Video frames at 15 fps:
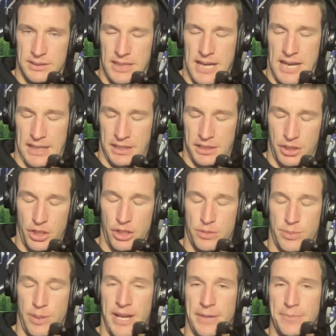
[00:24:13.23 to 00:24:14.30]

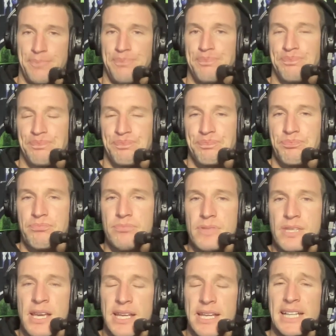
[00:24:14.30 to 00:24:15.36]

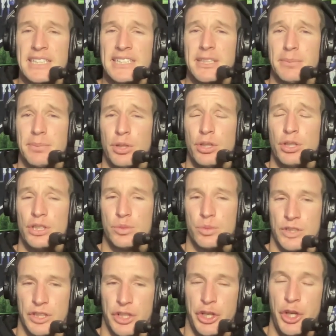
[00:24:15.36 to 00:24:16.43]
against the Blues
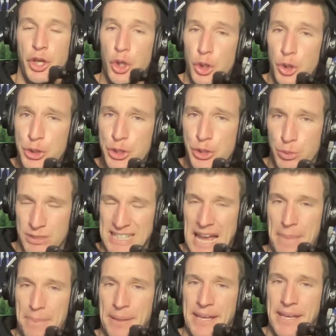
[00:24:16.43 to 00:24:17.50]
was huge, was
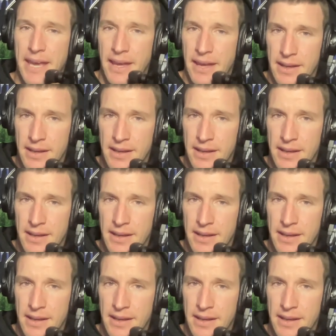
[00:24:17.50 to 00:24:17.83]
epic.